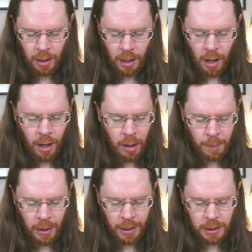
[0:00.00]

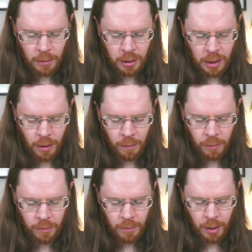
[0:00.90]
Harmonize
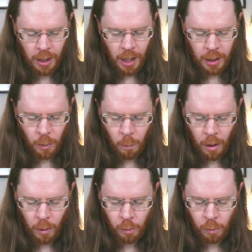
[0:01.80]
yourself, and the world